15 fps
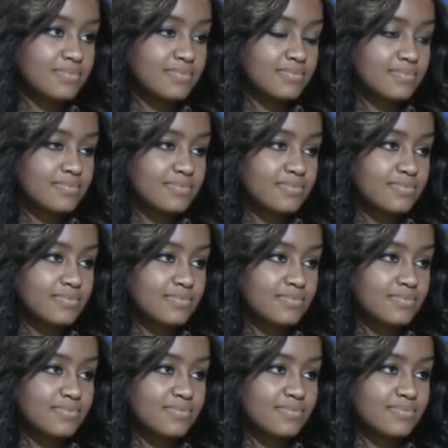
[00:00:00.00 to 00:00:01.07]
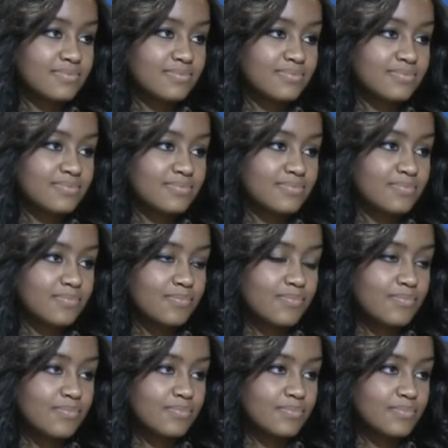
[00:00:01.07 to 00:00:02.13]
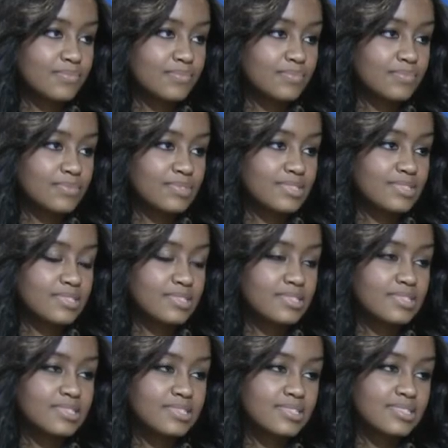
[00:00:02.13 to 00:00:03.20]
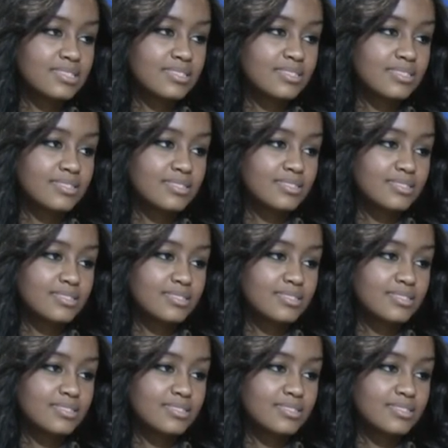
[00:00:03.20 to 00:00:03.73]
(silent)